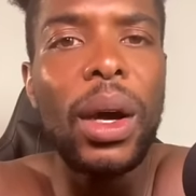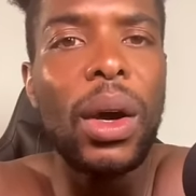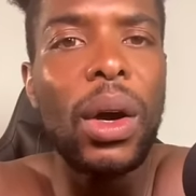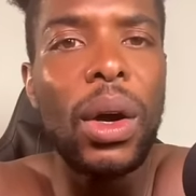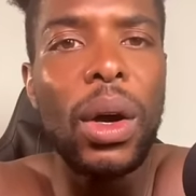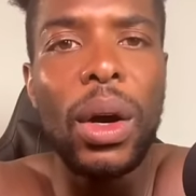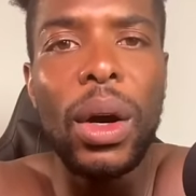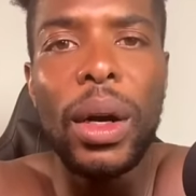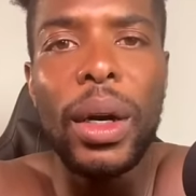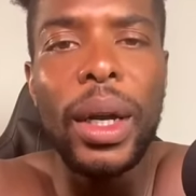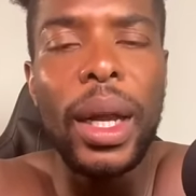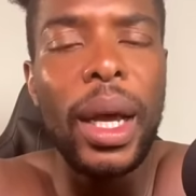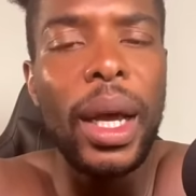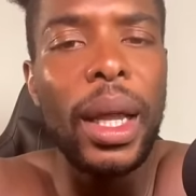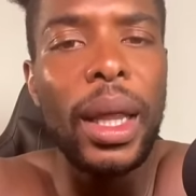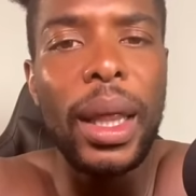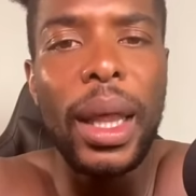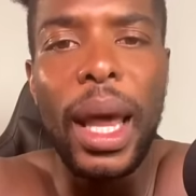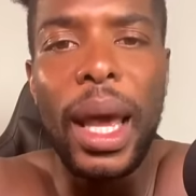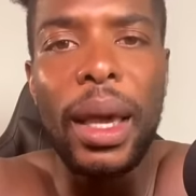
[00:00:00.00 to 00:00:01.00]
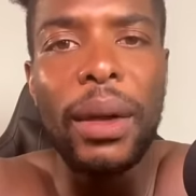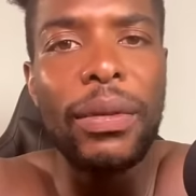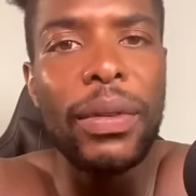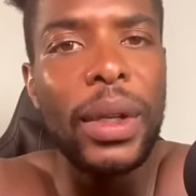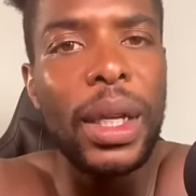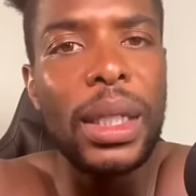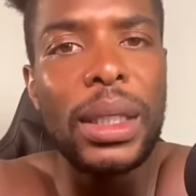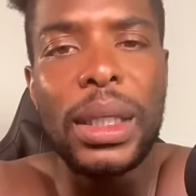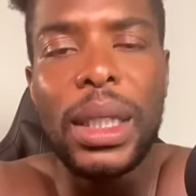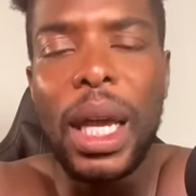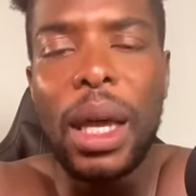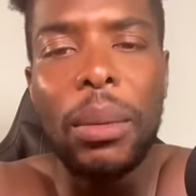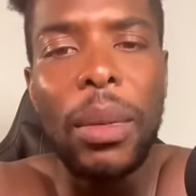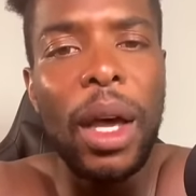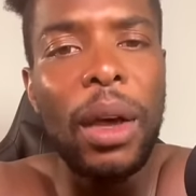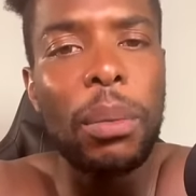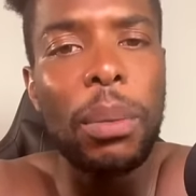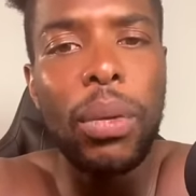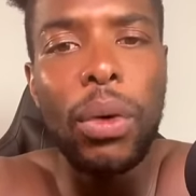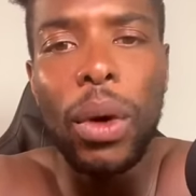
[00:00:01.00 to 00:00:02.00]
hard knock life, and that's not
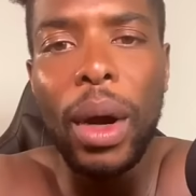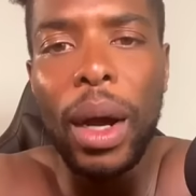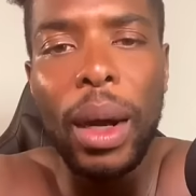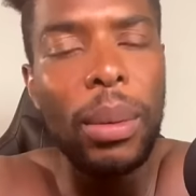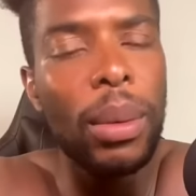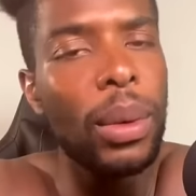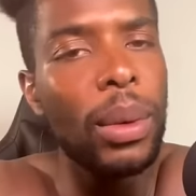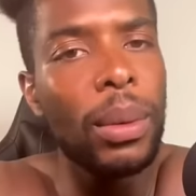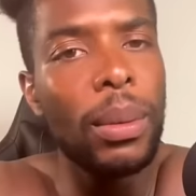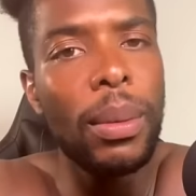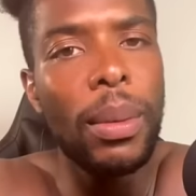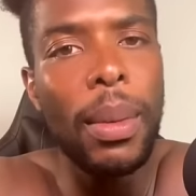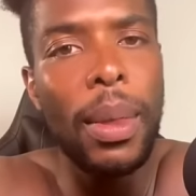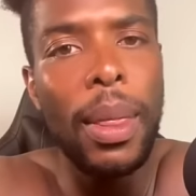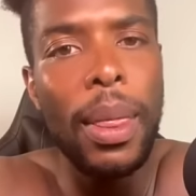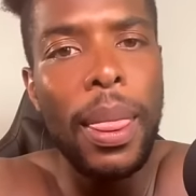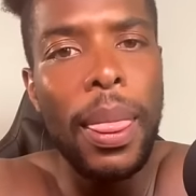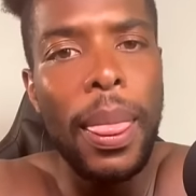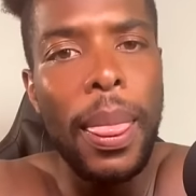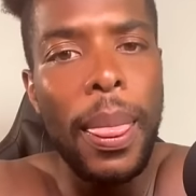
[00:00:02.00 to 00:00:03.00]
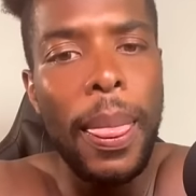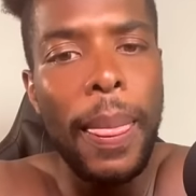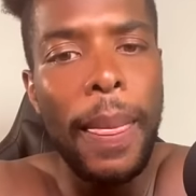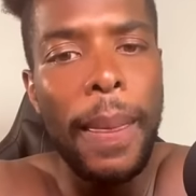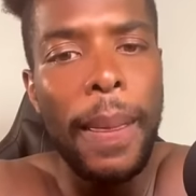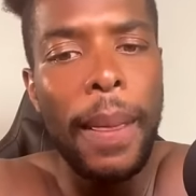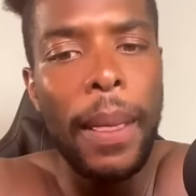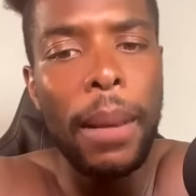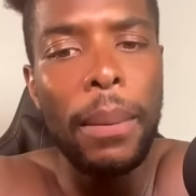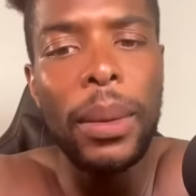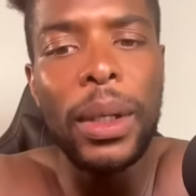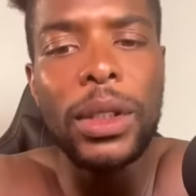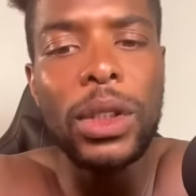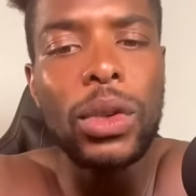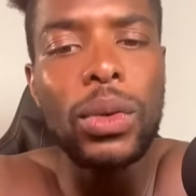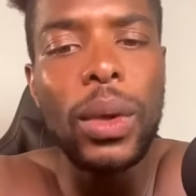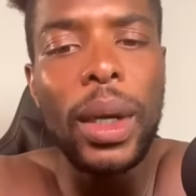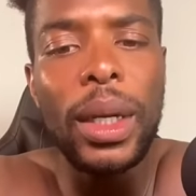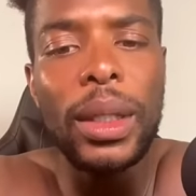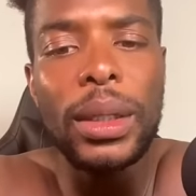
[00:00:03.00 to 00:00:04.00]
my problem. But you is
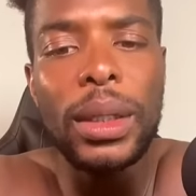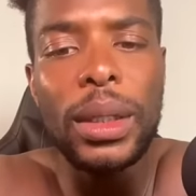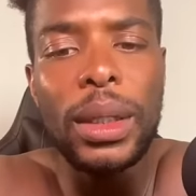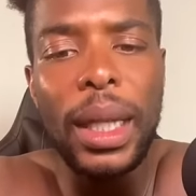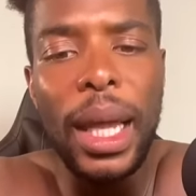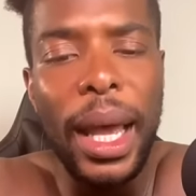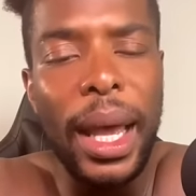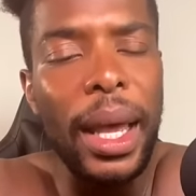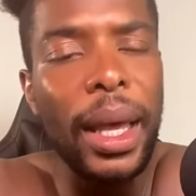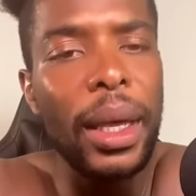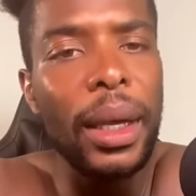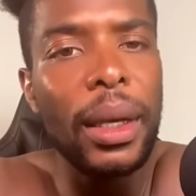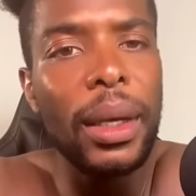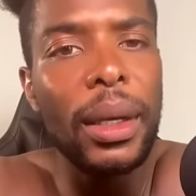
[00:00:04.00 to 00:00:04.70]
not